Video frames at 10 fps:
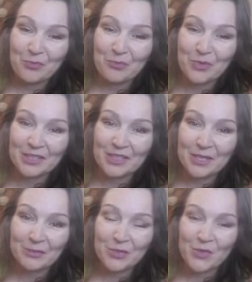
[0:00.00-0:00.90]
what
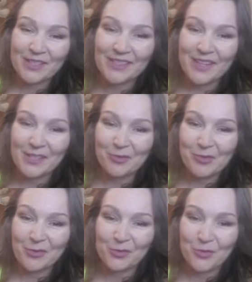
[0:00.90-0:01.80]
resonates
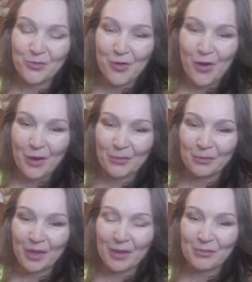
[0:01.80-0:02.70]
with you so far?
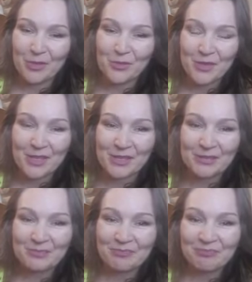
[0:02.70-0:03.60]
I am curious.